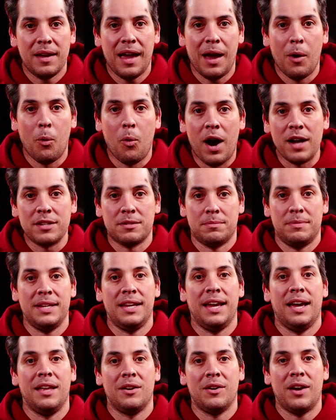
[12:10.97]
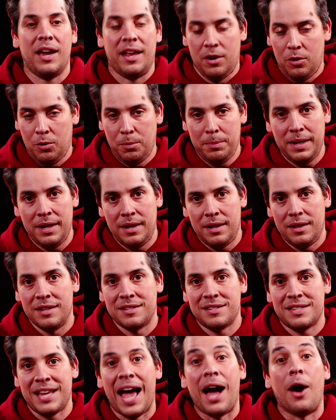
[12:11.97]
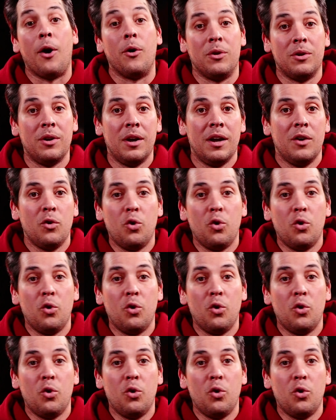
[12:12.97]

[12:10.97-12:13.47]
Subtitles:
and watch them together, and the sound